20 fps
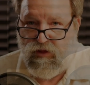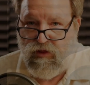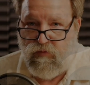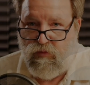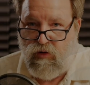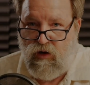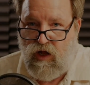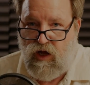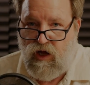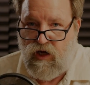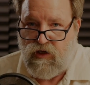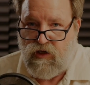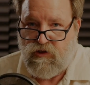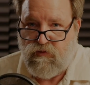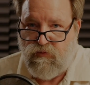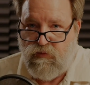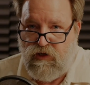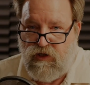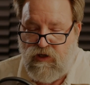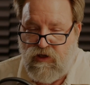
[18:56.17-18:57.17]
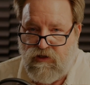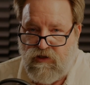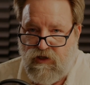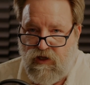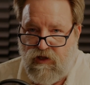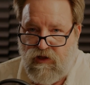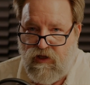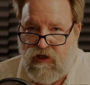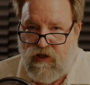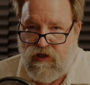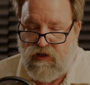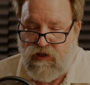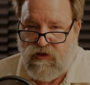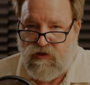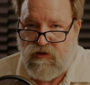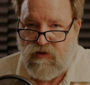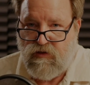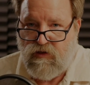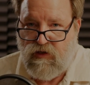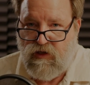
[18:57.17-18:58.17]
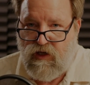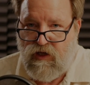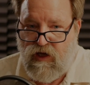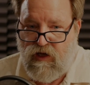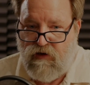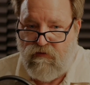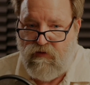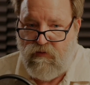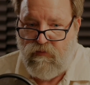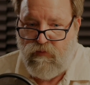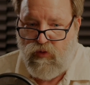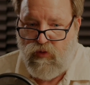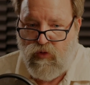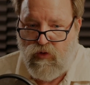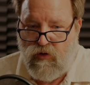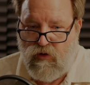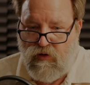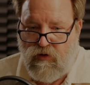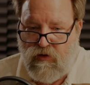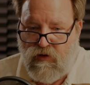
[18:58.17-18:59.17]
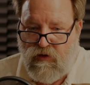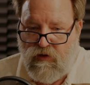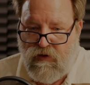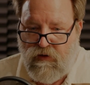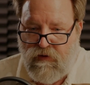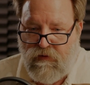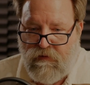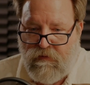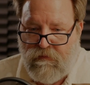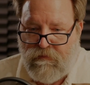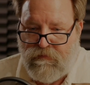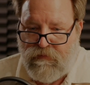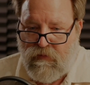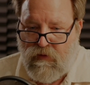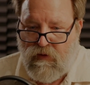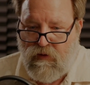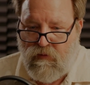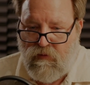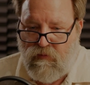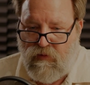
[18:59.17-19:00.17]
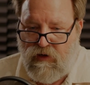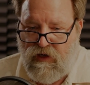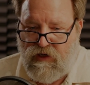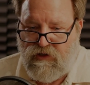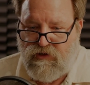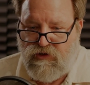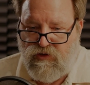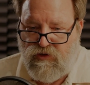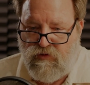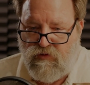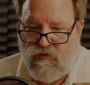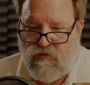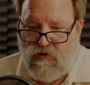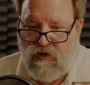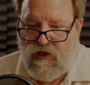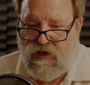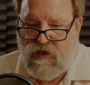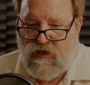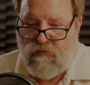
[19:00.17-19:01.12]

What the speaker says: the blocks, because I think it's kind of important. But as you think